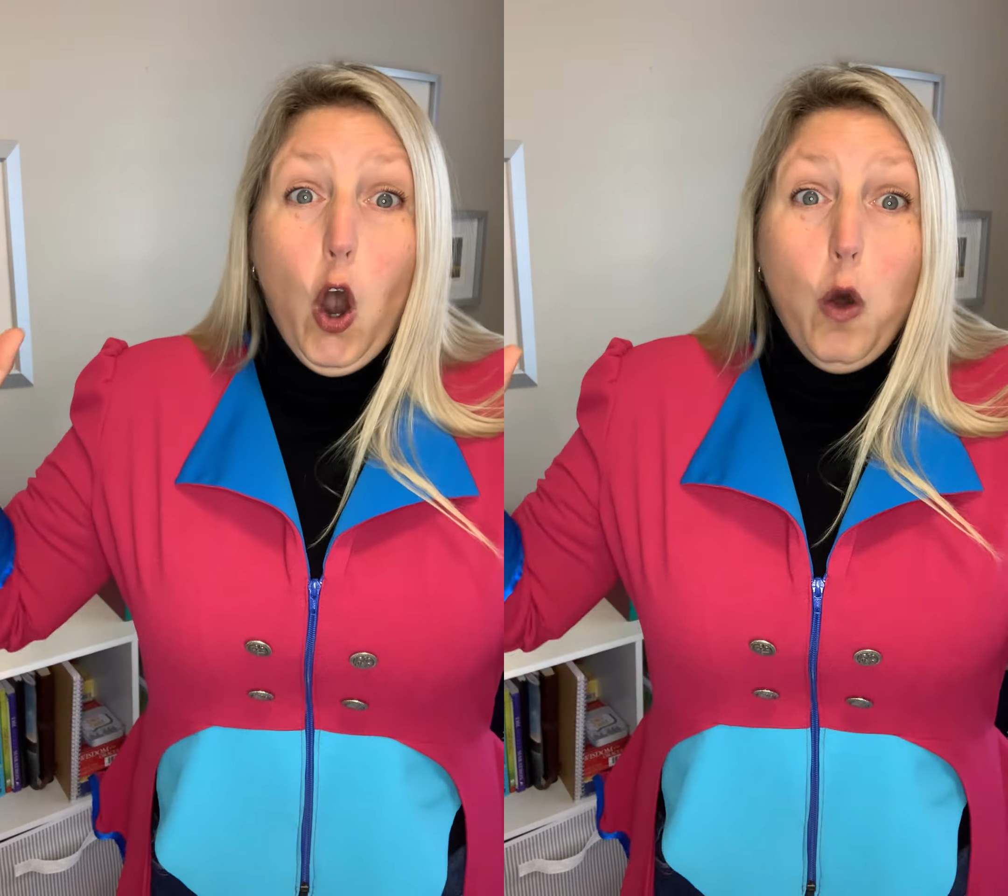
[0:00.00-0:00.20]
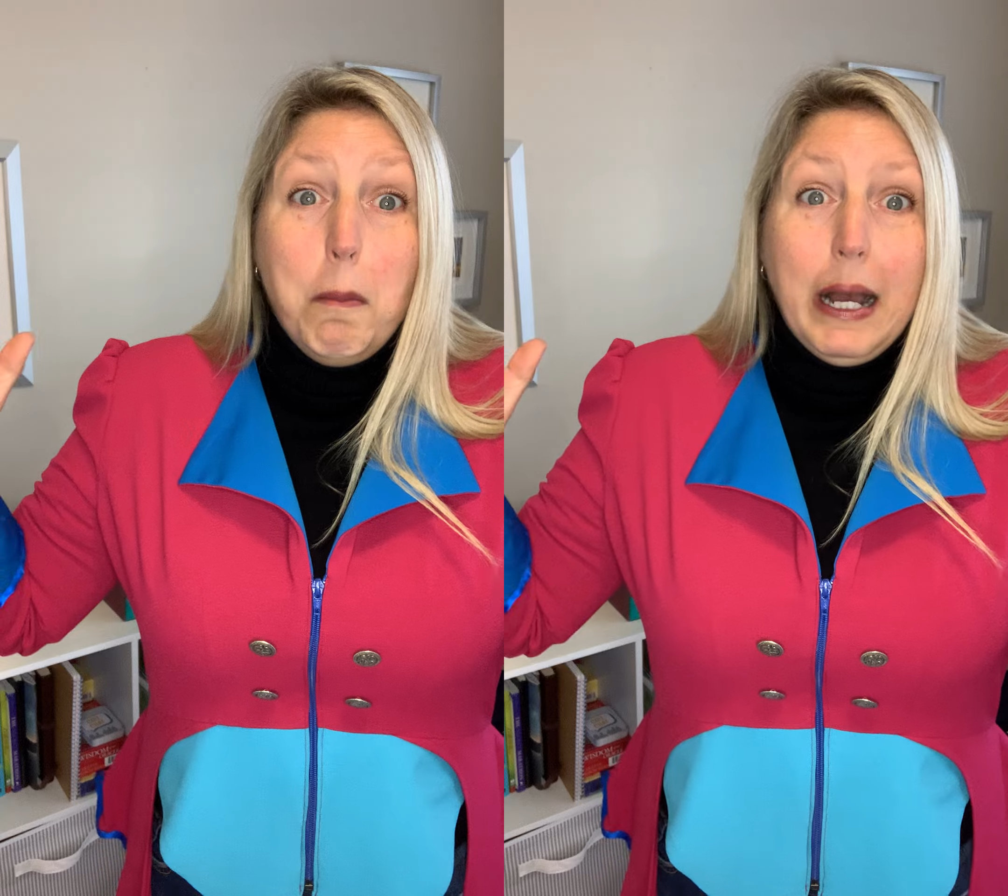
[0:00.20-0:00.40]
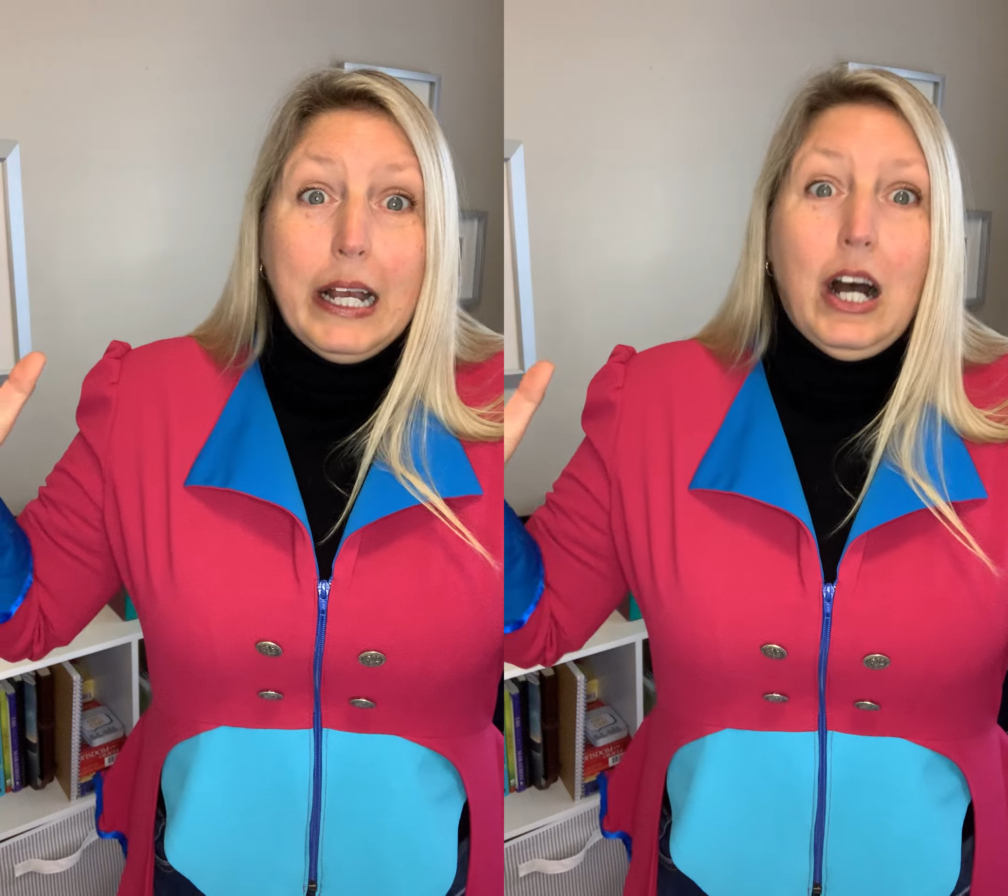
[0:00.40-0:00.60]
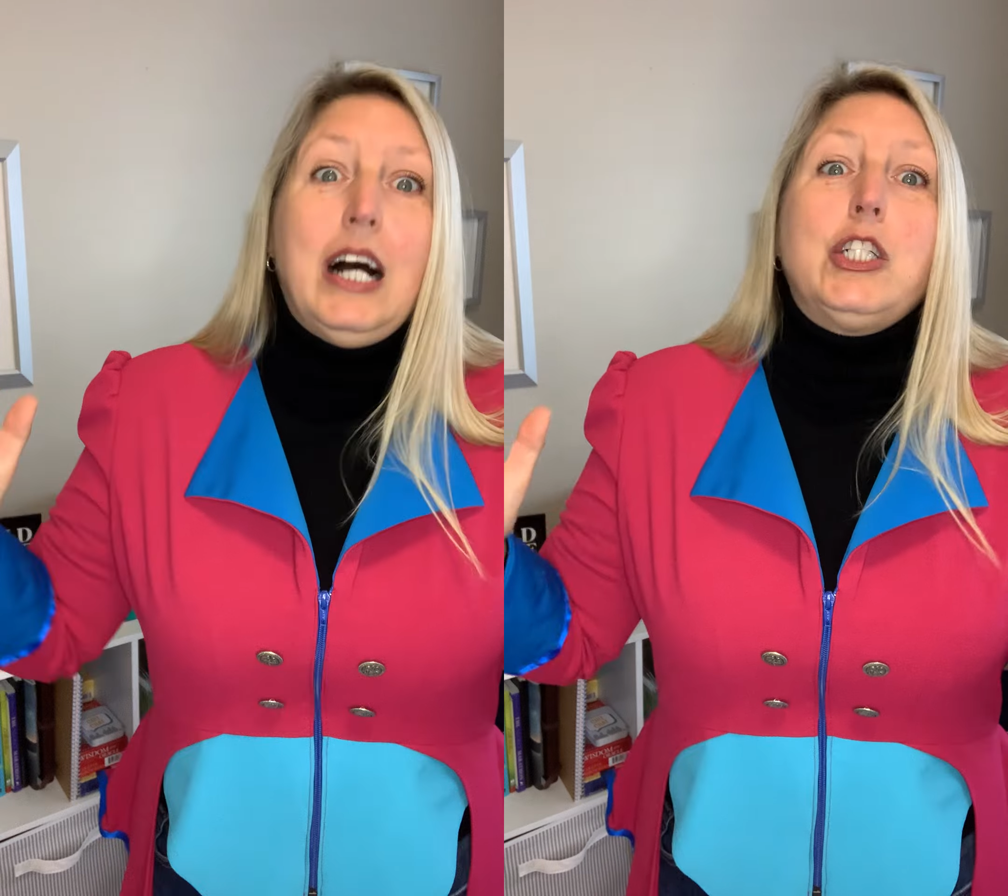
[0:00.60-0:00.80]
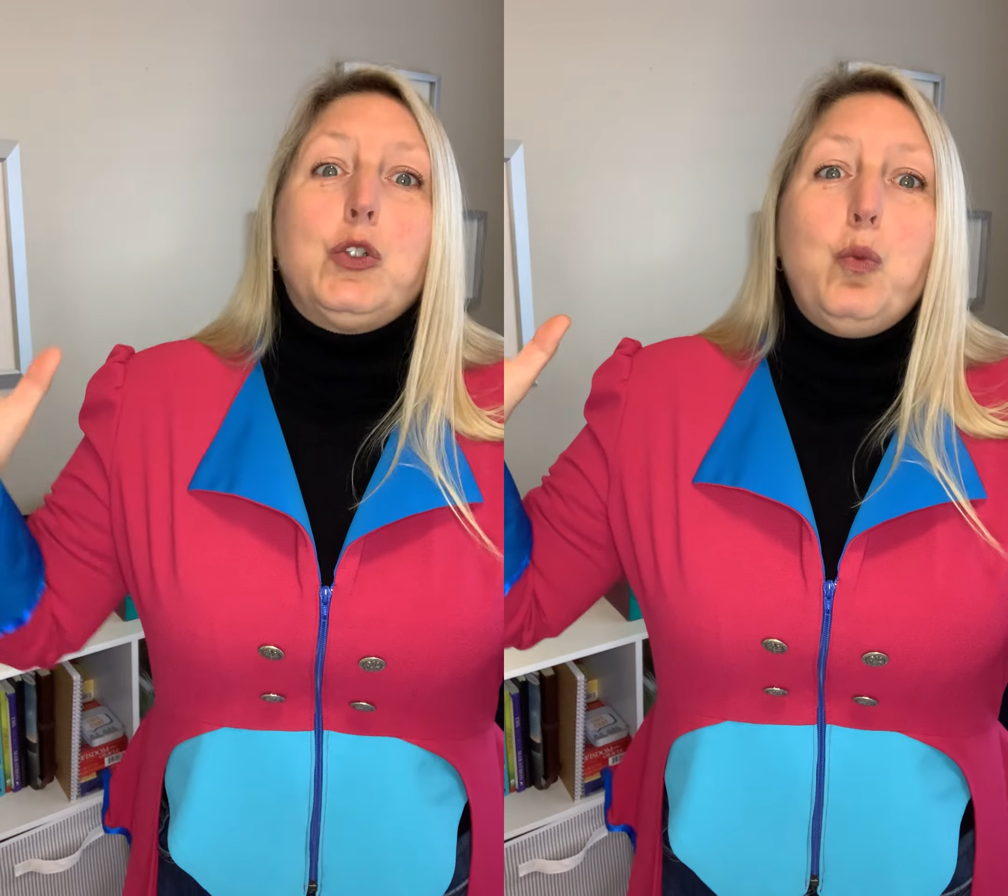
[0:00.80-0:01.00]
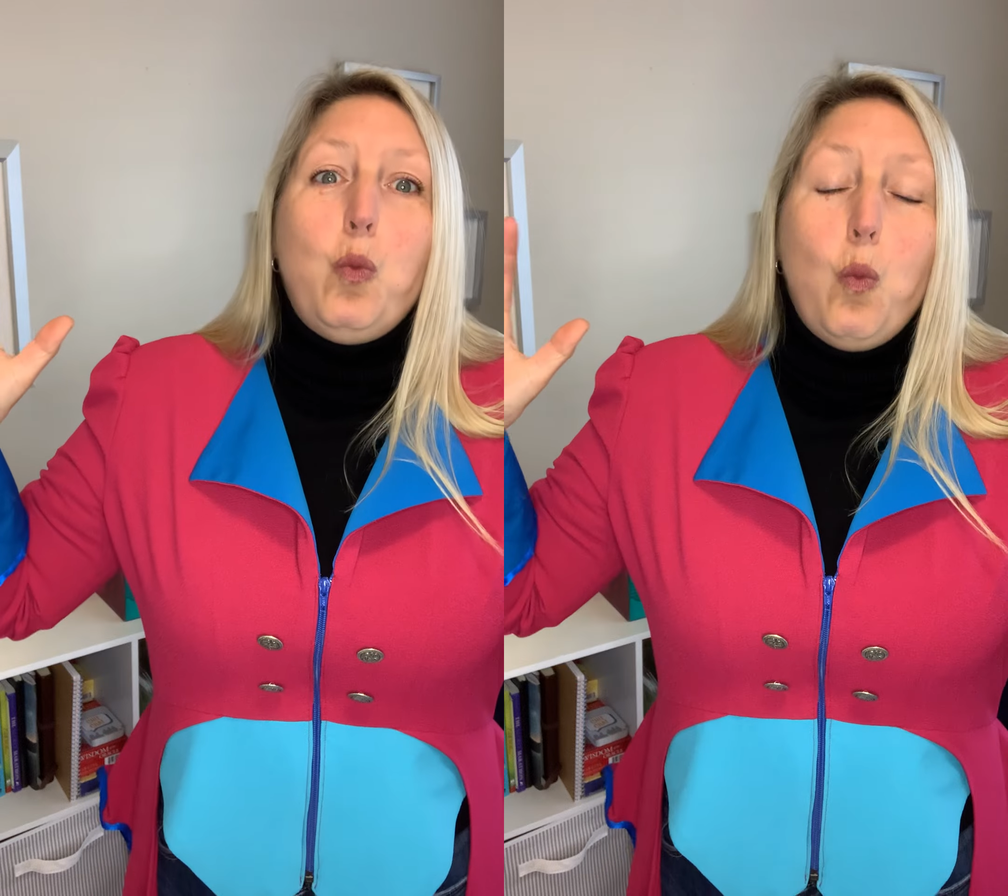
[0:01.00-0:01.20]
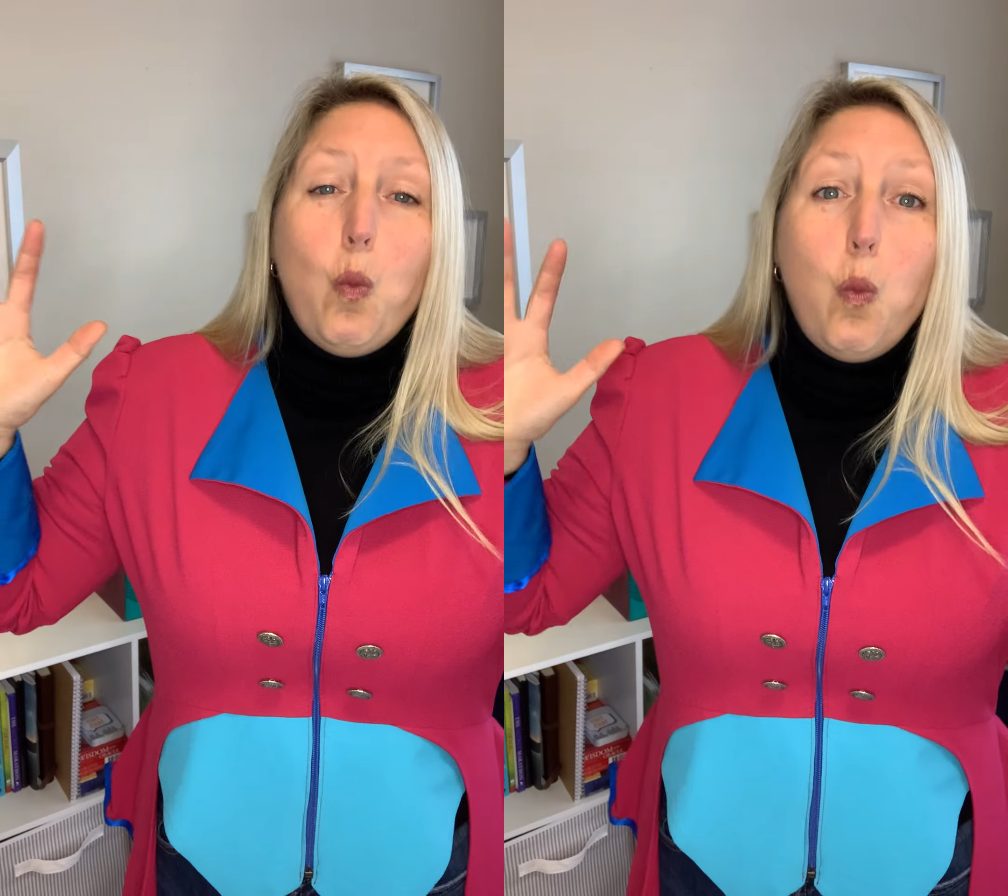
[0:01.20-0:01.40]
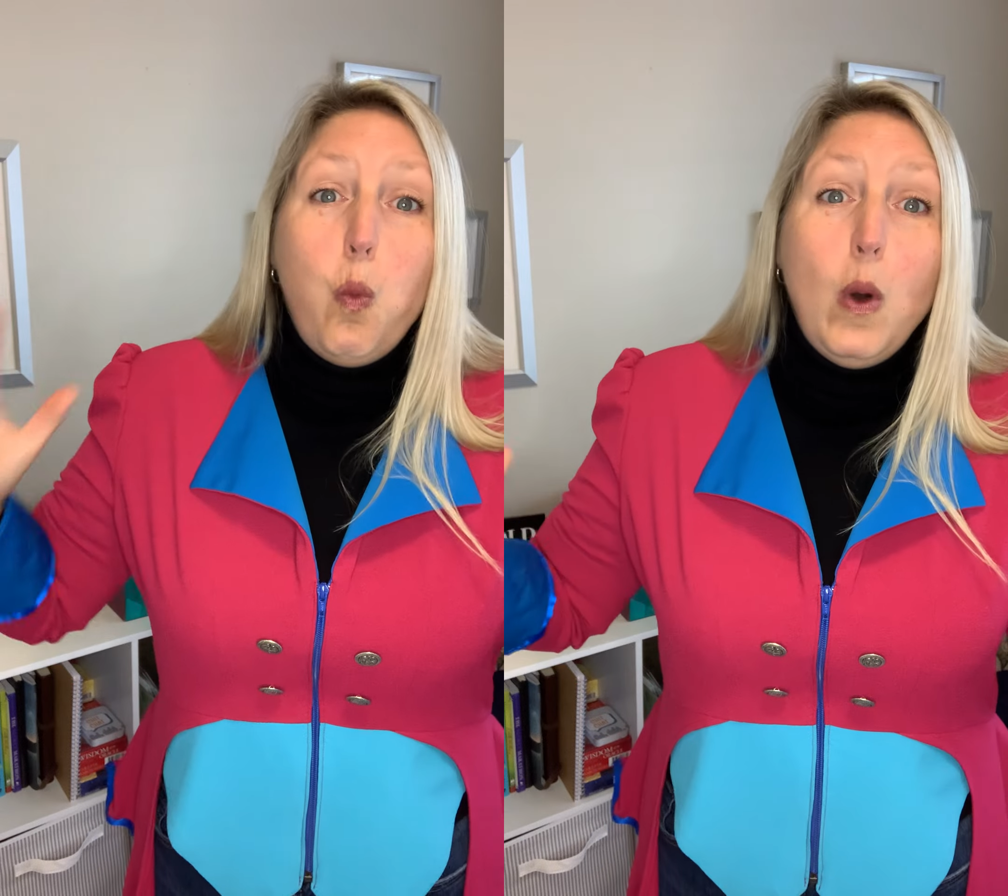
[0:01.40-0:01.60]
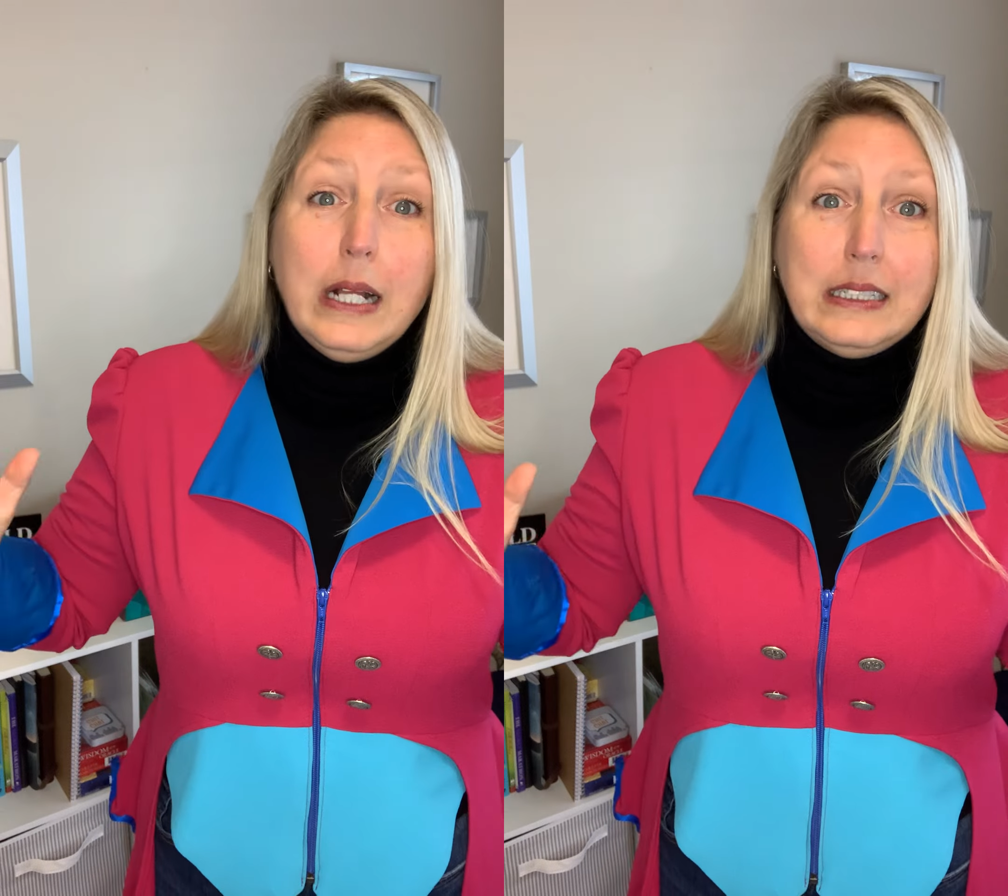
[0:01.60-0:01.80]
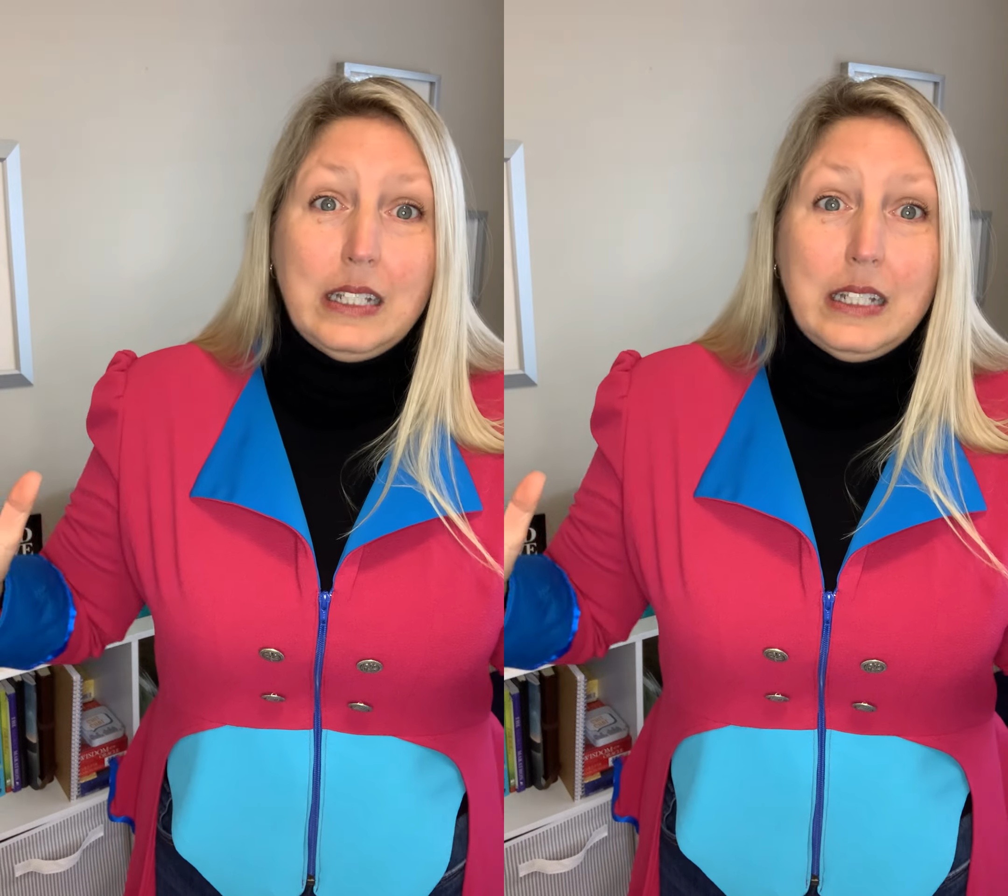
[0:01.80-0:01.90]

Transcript: oh my gosh, what's